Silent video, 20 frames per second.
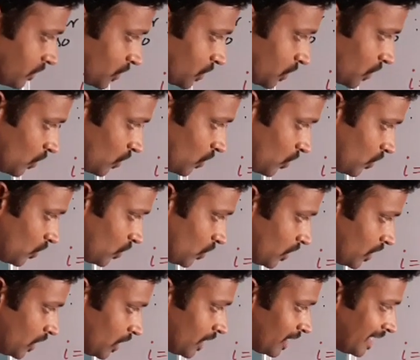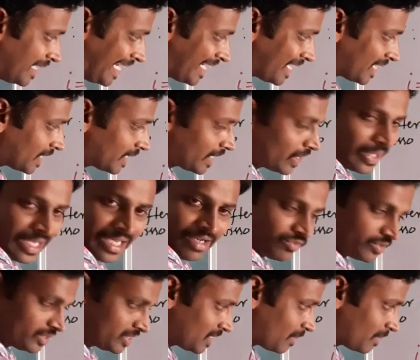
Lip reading: so N you have,